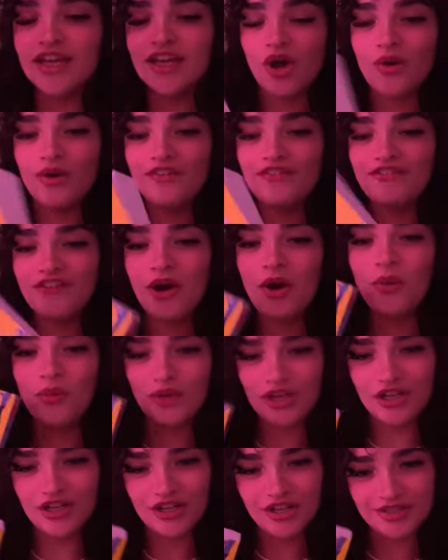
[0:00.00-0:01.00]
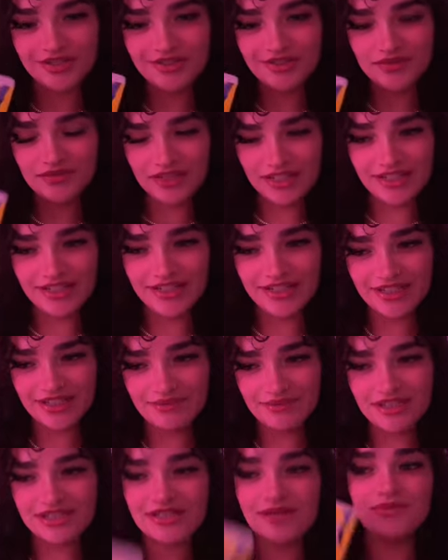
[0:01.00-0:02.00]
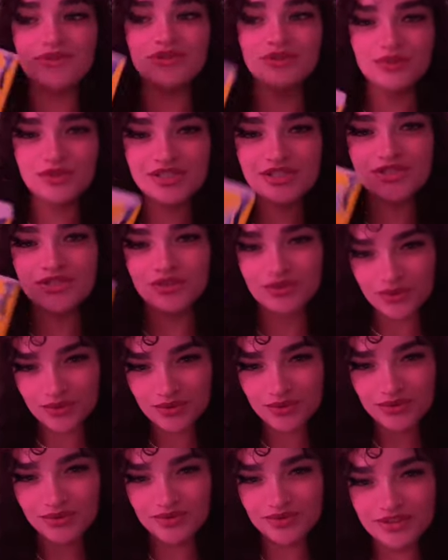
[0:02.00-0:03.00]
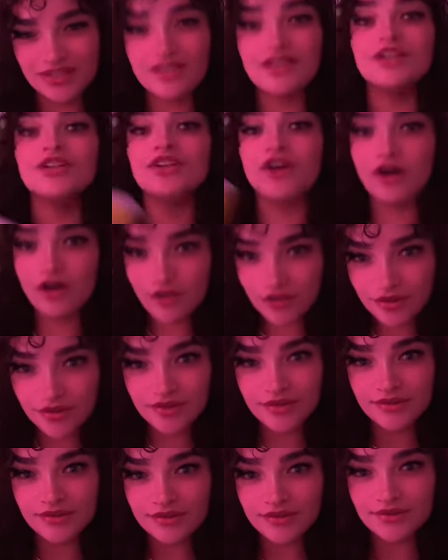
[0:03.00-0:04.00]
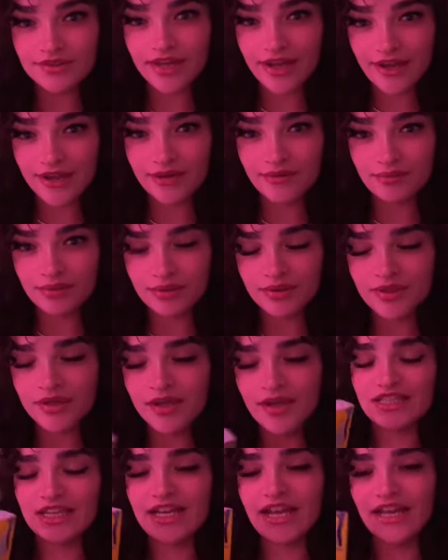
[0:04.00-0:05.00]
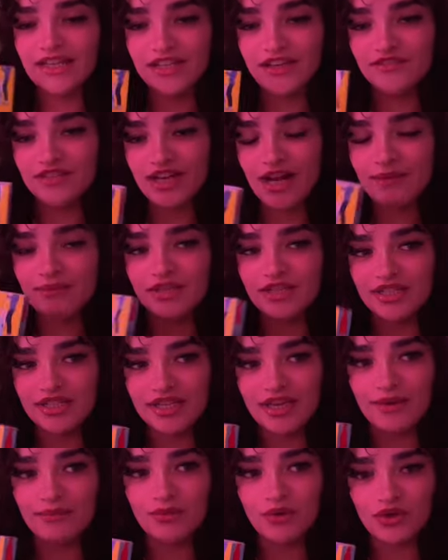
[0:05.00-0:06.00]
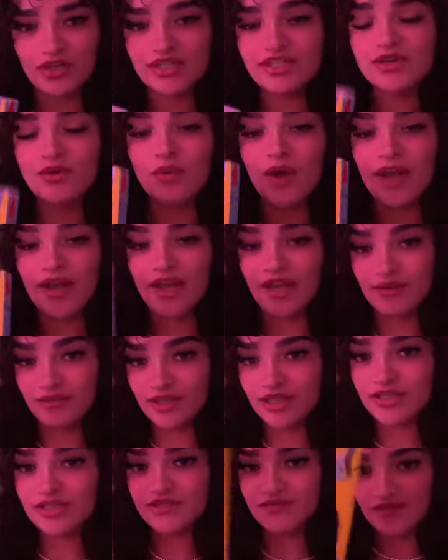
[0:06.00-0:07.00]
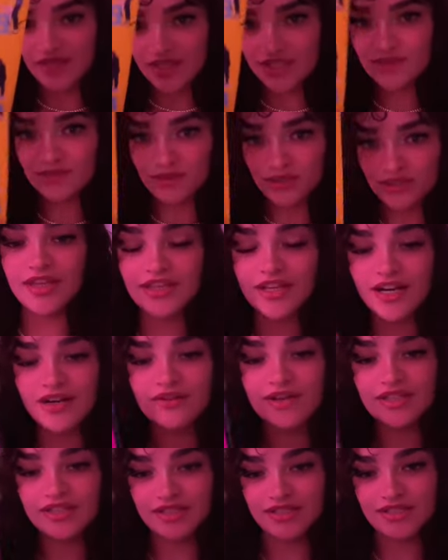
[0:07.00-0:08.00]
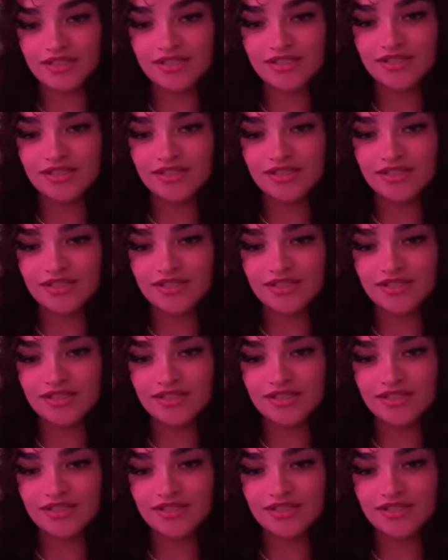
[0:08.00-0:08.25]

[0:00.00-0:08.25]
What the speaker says: So it felt weird reading it because I'm used to the adult type. Like I loved it. I'm gonna get more into YA because of this book. And then I read this.